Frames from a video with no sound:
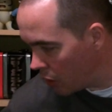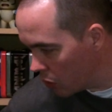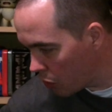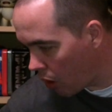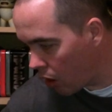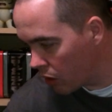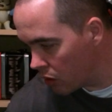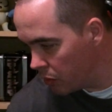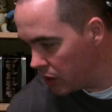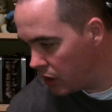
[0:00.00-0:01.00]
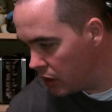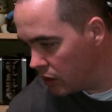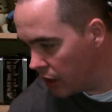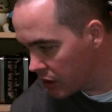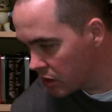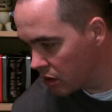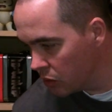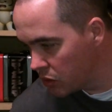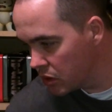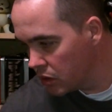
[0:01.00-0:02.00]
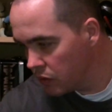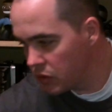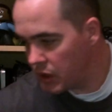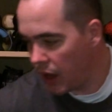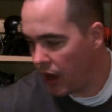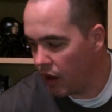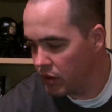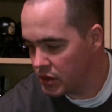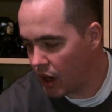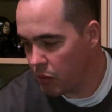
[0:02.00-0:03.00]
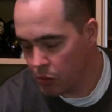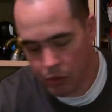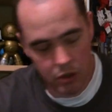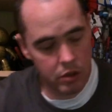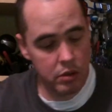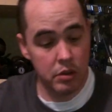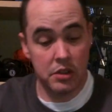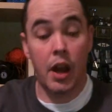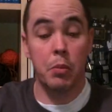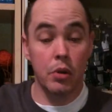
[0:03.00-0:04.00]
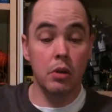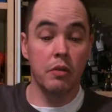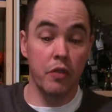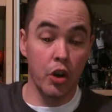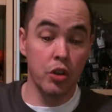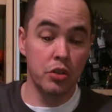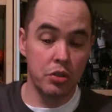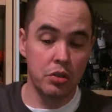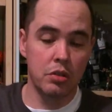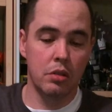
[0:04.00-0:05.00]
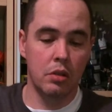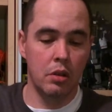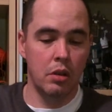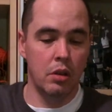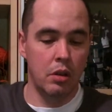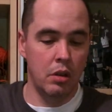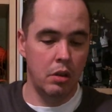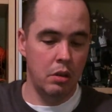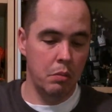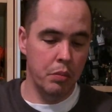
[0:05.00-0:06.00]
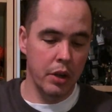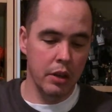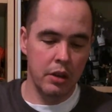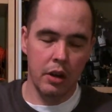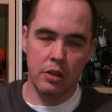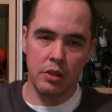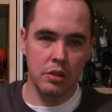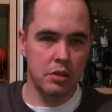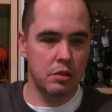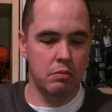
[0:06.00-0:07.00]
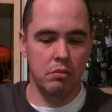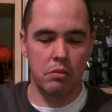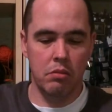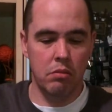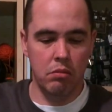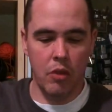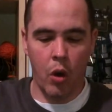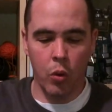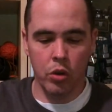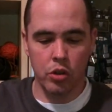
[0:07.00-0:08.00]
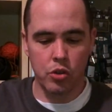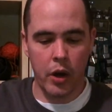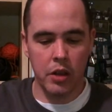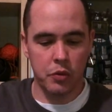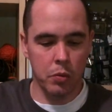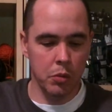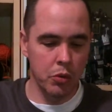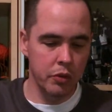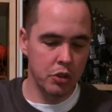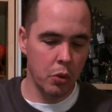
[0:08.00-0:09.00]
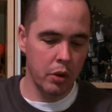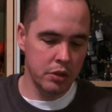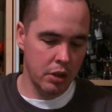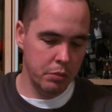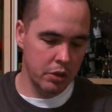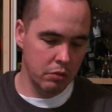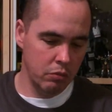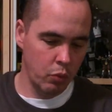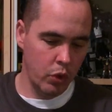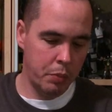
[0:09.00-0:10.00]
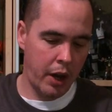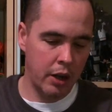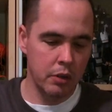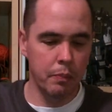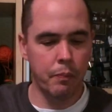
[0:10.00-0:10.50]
know there are going to be exclusives that have a Cyberverse, but they're just older Transformer movie toys that have been repainted.